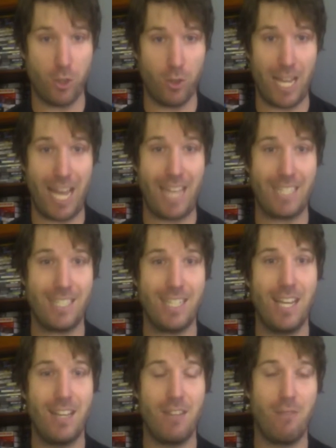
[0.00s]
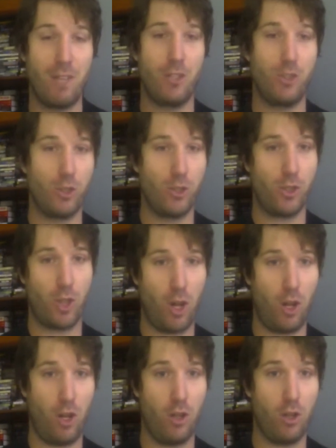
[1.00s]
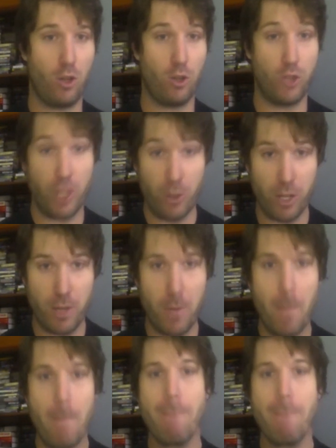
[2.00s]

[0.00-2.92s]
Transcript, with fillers: that the villagers call Gojira.